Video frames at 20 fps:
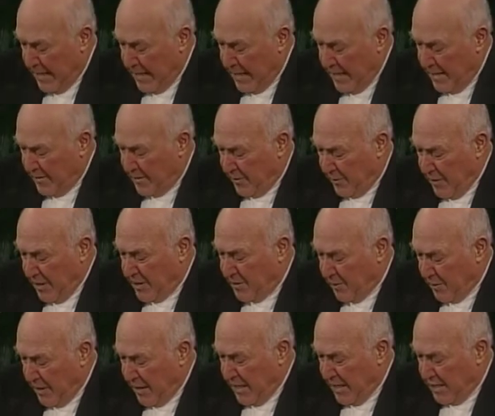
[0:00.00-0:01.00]
in
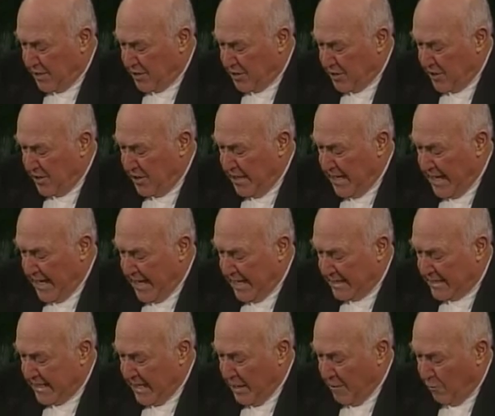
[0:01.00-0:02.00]
320 Surely,
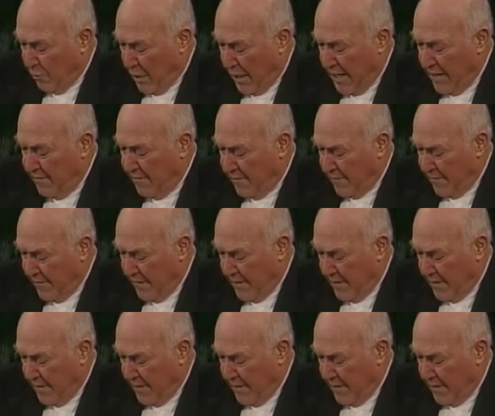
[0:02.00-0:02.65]
as a wife